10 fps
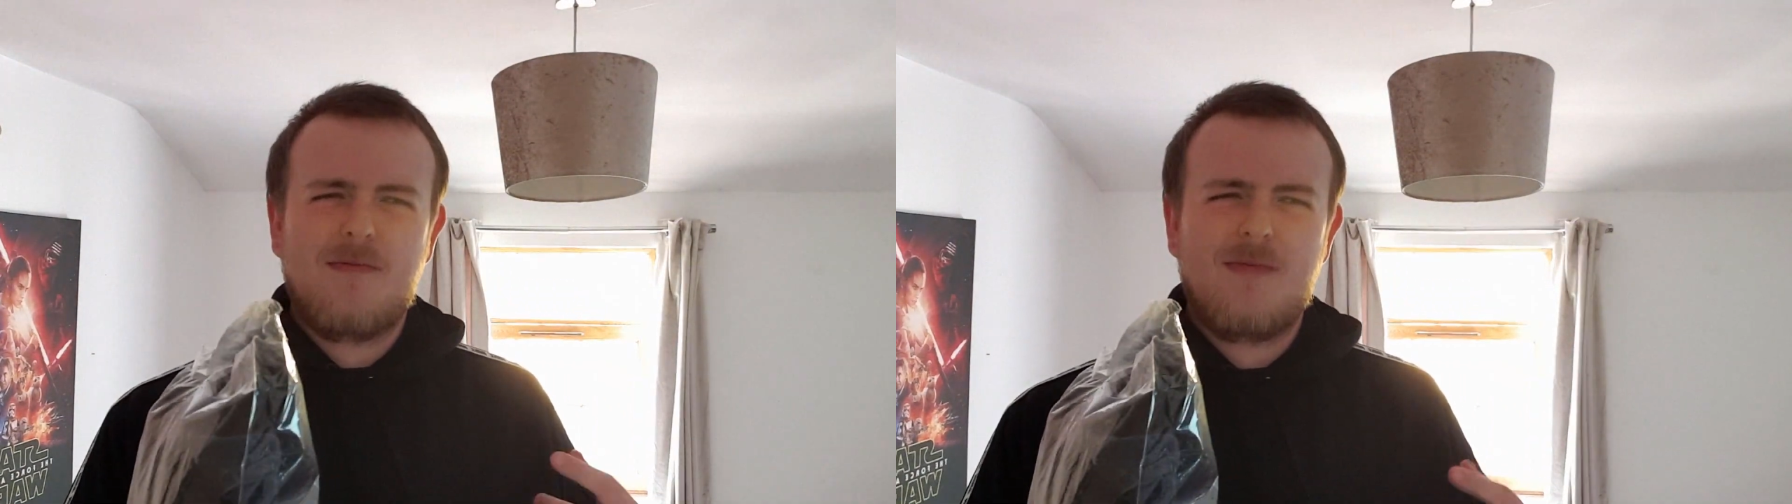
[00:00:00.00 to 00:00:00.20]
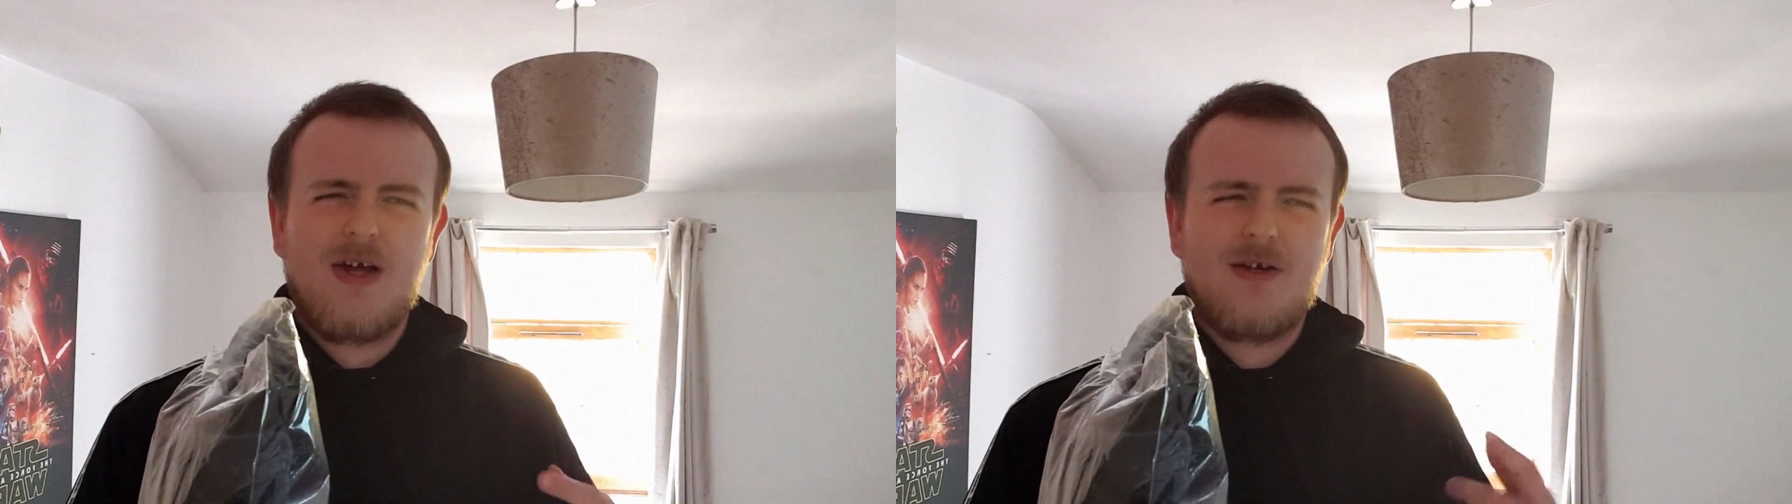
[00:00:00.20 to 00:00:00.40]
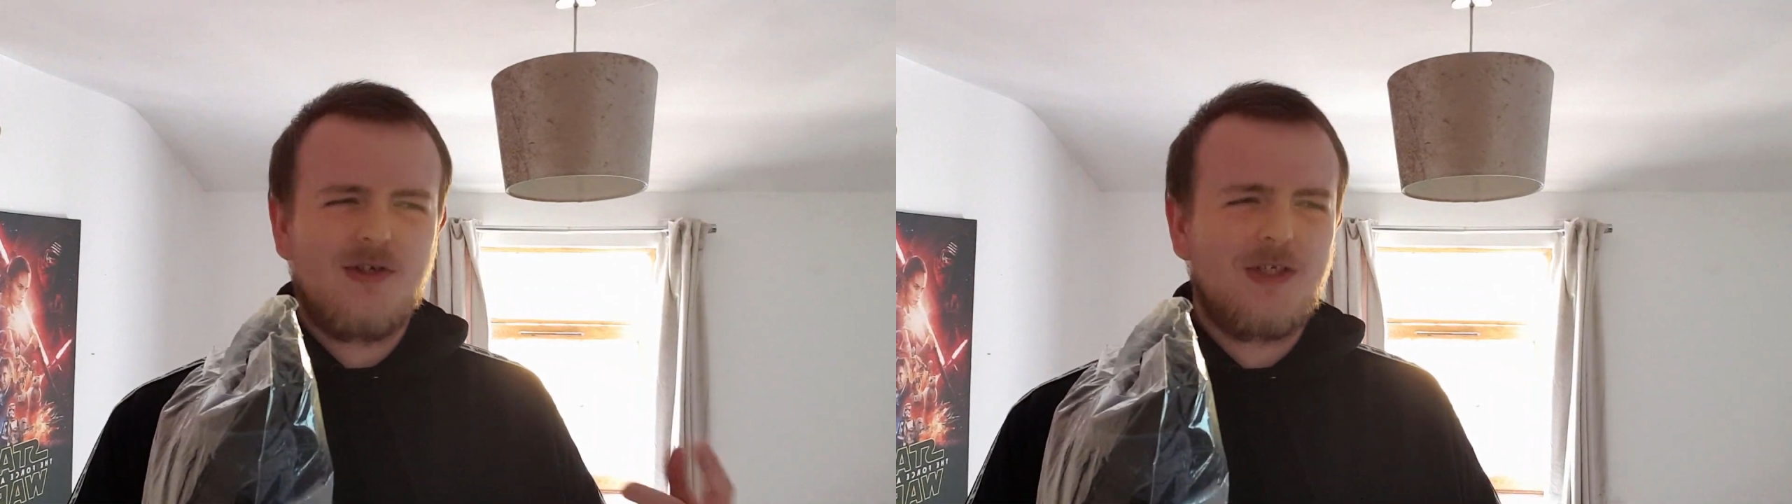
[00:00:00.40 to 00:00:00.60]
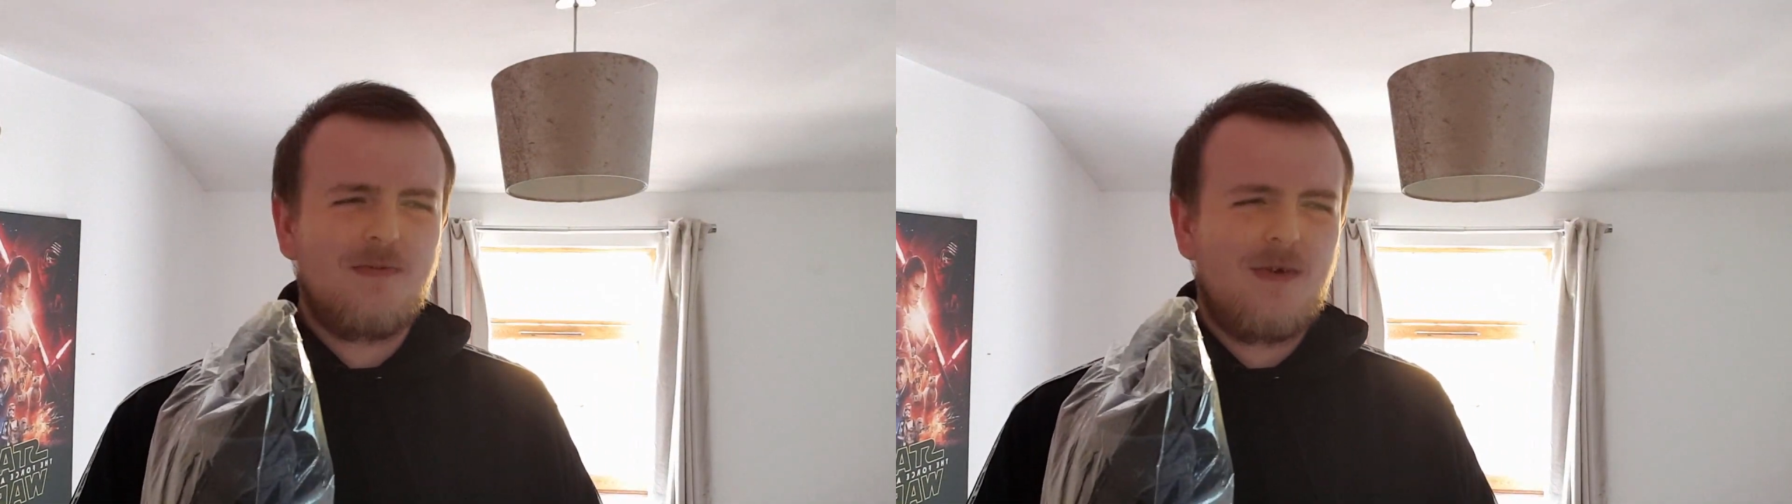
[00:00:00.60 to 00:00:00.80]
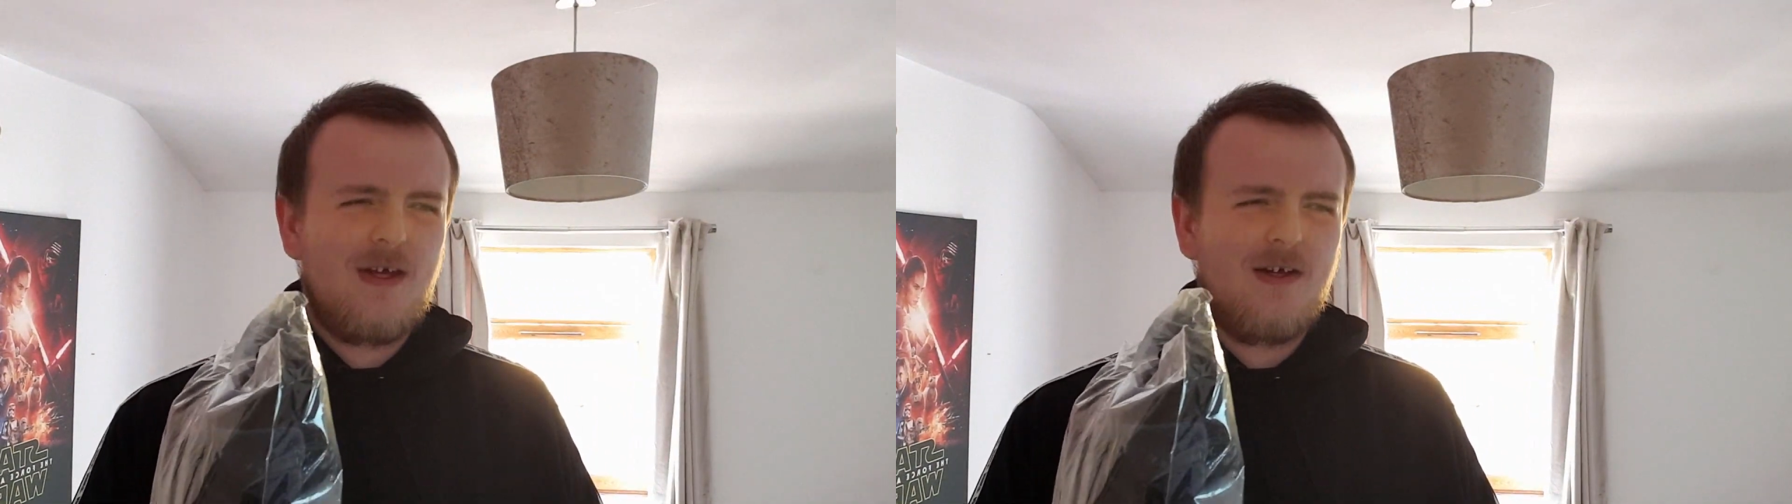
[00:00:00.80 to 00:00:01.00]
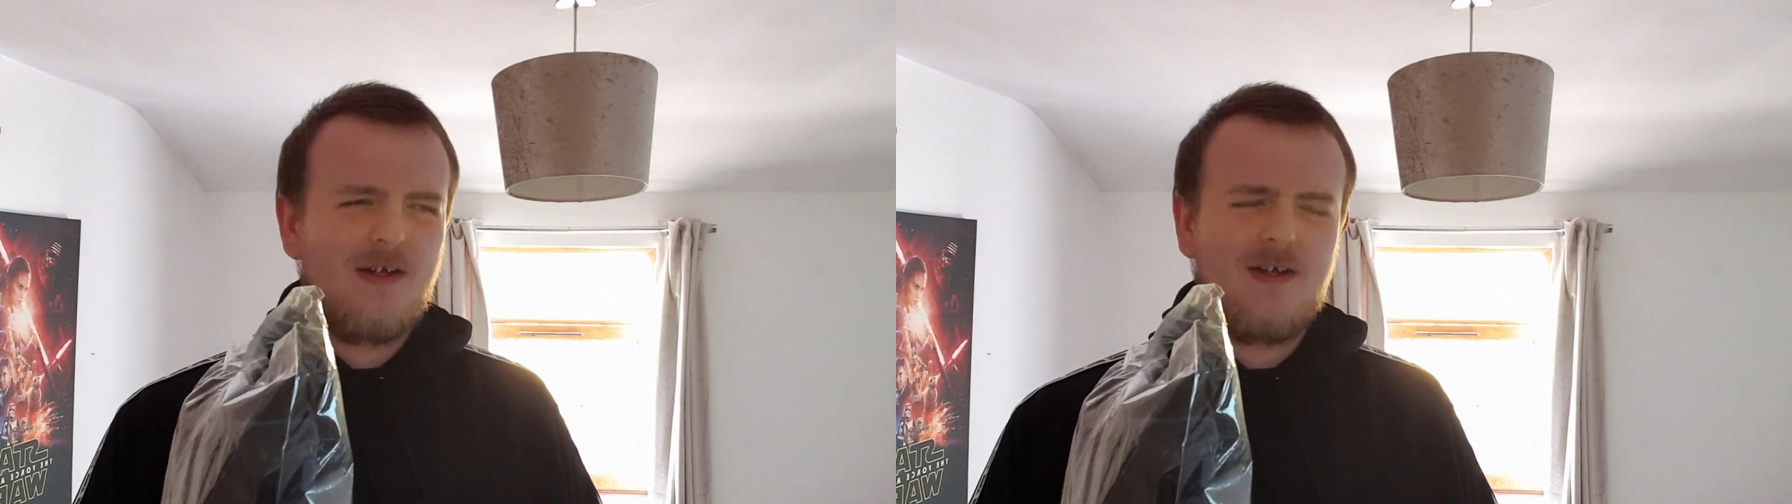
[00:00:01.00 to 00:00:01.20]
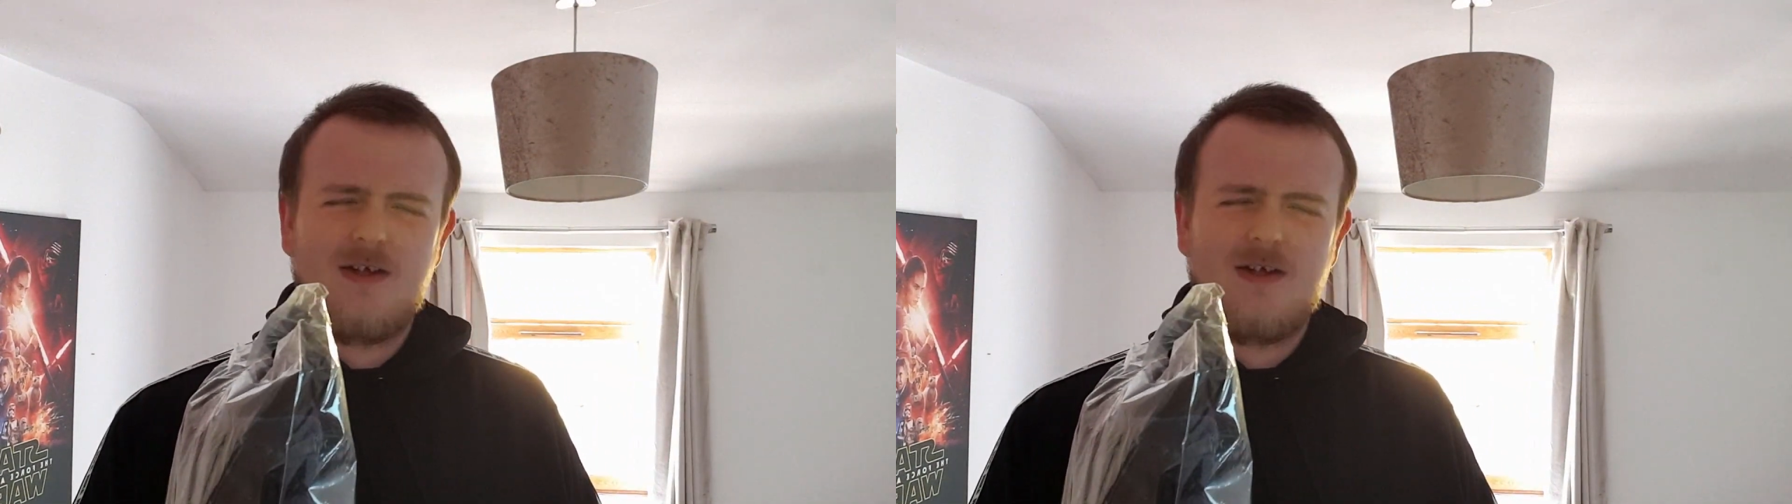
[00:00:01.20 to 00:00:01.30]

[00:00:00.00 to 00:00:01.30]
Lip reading: Nanosphere.